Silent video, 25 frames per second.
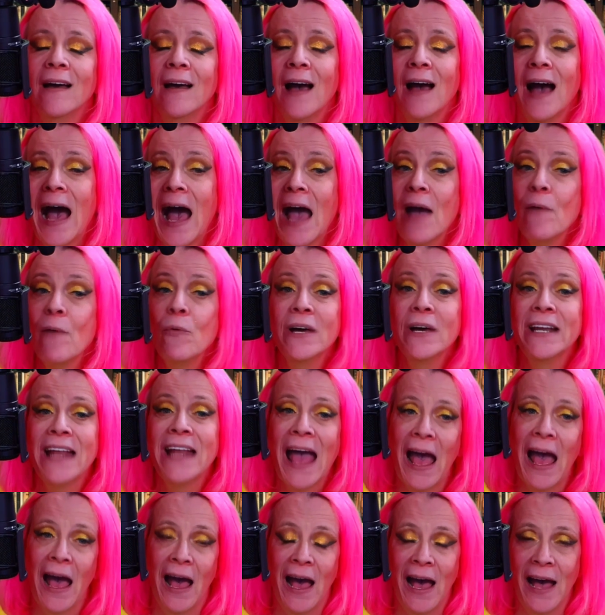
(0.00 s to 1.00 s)
I would
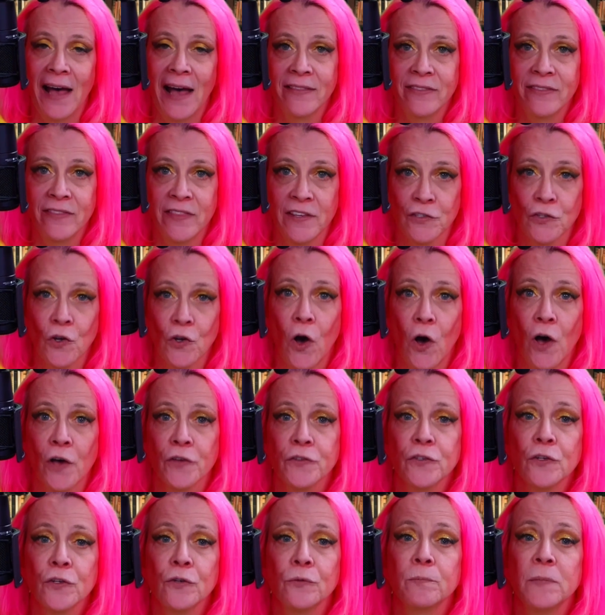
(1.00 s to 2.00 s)
add this
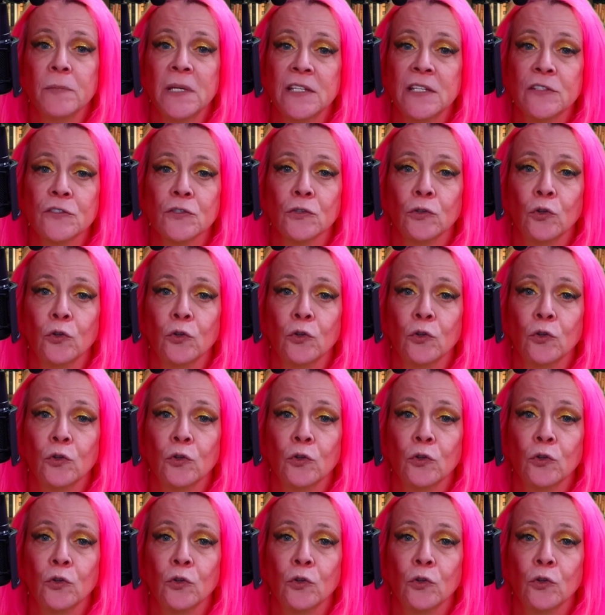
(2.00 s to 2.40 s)
also means